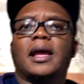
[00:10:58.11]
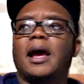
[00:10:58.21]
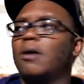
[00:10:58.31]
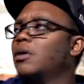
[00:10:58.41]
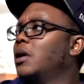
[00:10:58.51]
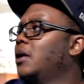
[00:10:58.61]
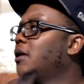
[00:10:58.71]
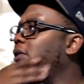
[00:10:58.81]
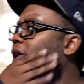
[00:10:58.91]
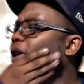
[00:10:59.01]
Now,
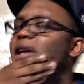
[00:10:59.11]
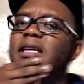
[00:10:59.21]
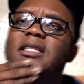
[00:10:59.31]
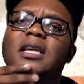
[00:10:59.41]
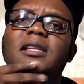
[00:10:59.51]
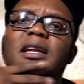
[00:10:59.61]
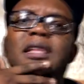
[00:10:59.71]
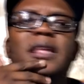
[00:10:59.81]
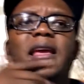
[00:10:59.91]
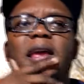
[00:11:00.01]
there is another
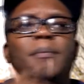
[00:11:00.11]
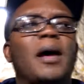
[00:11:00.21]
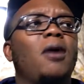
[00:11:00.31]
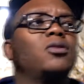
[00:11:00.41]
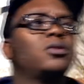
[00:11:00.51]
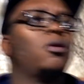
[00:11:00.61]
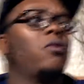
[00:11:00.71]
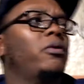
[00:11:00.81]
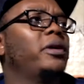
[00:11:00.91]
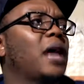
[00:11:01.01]
thing about
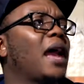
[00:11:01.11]
Zorua.